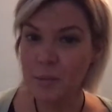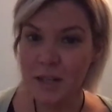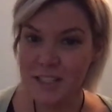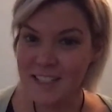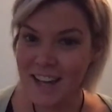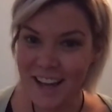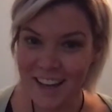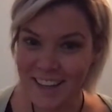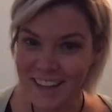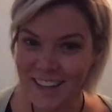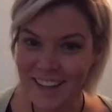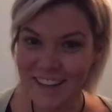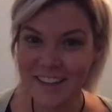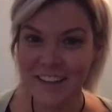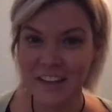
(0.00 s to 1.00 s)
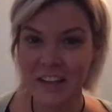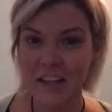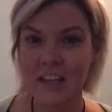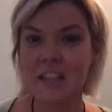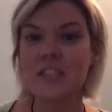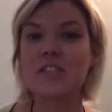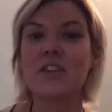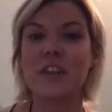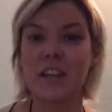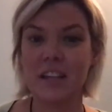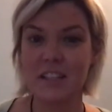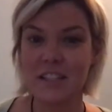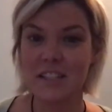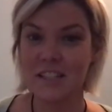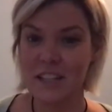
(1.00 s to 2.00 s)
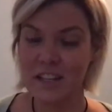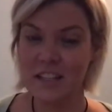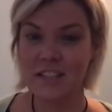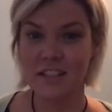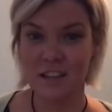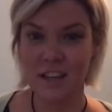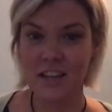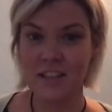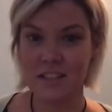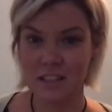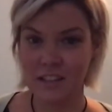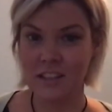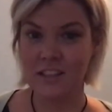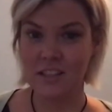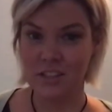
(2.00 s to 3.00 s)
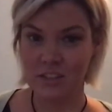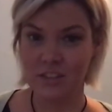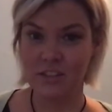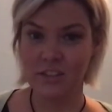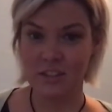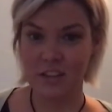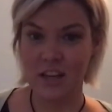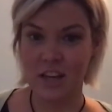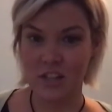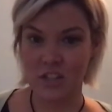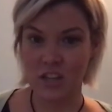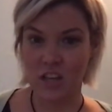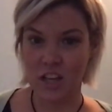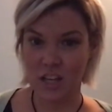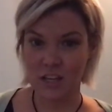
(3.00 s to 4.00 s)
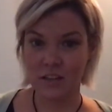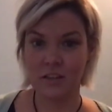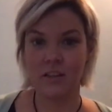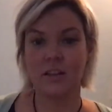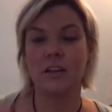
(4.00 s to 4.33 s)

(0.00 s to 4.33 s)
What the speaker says: bit tacky so that it sticks nicely to your lash line.